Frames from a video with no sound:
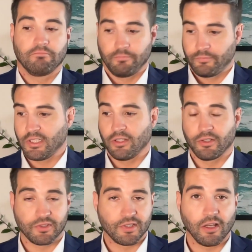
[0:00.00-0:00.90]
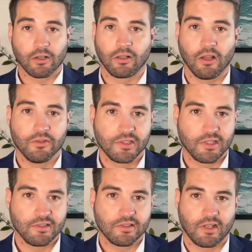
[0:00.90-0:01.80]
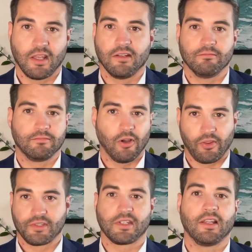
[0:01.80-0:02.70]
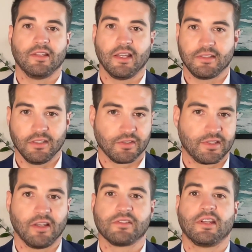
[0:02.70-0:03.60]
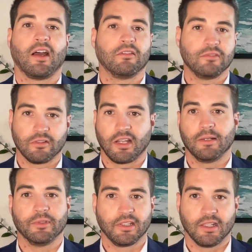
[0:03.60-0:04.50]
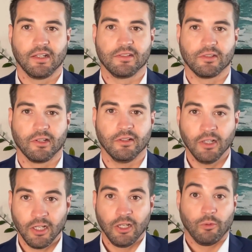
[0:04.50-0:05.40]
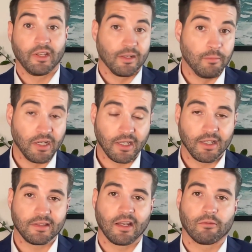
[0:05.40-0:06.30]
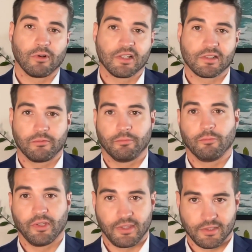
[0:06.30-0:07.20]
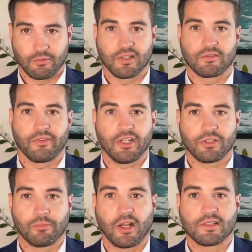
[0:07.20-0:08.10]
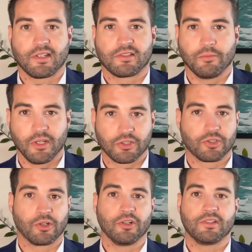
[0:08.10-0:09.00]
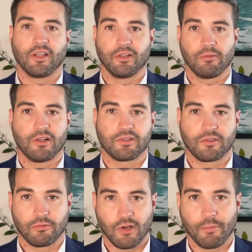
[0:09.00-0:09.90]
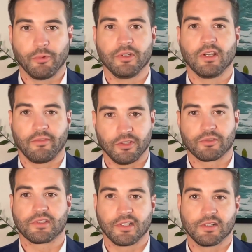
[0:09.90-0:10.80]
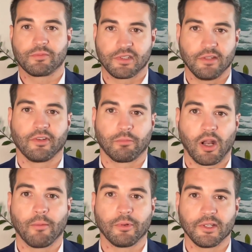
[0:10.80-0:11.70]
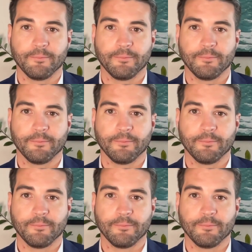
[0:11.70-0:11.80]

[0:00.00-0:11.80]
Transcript: your sale closes and all of a sudden that deal sells out and you're not able to get into it. We can mitigate that risk with this reservation process, so make sure you tell your registered rep when you have interest in a specific property.